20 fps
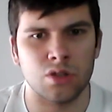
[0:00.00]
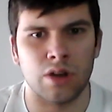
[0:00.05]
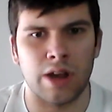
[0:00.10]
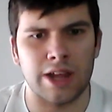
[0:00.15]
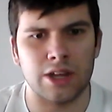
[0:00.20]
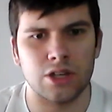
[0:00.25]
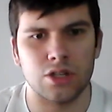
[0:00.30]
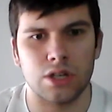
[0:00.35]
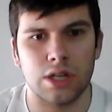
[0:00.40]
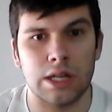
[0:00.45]

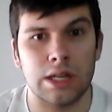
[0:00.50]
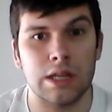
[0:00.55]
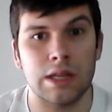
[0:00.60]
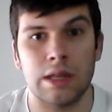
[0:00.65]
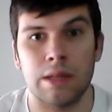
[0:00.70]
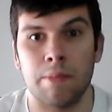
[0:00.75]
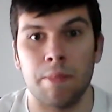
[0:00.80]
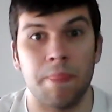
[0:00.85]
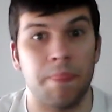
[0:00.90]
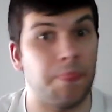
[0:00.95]
HD,
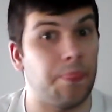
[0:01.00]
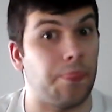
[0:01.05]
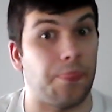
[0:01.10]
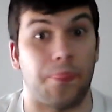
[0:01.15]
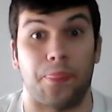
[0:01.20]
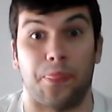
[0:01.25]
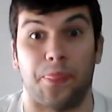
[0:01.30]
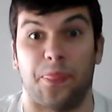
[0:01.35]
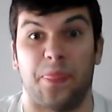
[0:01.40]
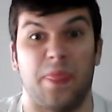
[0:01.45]

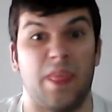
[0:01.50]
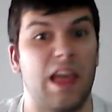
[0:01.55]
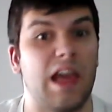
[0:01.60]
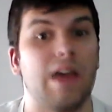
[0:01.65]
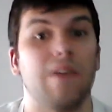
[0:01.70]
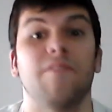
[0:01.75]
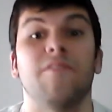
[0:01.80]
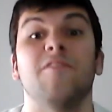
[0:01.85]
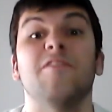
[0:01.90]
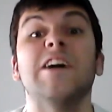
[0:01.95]

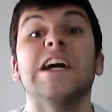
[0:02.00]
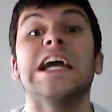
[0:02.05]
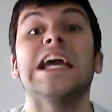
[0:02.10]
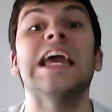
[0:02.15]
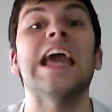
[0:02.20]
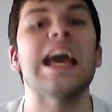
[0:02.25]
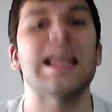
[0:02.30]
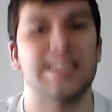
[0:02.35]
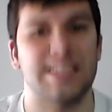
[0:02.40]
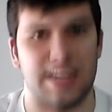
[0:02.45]

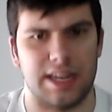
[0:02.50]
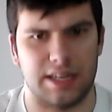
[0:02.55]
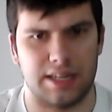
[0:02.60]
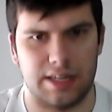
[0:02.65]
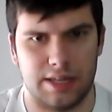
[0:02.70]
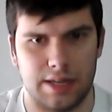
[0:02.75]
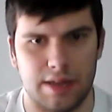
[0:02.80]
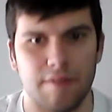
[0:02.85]
forget it.